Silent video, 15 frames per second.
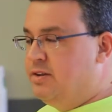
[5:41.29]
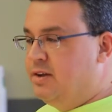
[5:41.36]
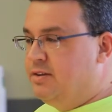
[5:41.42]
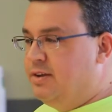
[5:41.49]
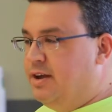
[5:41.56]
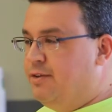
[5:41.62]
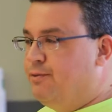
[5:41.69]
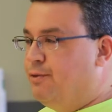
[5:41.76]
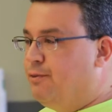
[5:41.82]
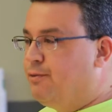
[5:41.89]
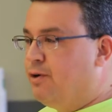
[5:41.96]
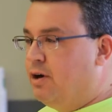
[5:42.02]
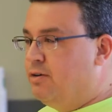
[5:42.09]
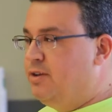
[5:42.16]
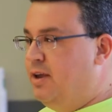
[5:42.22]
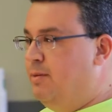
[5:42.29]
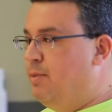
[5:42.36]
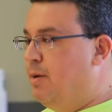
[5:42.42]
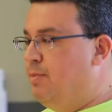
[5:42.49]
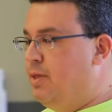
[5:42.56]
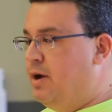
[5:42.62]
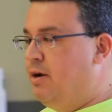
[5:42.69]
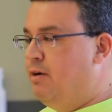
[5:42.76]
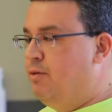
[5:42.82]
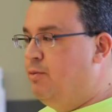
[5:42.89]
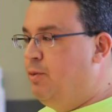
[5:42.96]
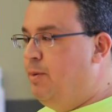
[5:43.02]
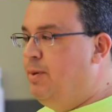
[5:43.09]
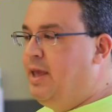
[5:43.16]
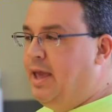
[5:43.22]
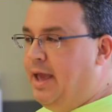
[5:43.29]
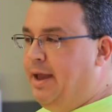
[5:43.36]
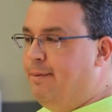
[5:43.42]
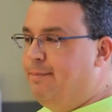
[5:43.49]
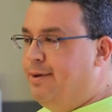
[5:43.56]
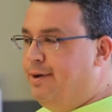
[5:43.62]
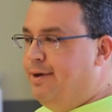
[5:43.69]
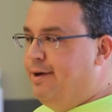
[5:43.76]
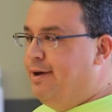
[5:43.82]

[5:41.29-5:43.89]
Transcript: successful for our team up there is we became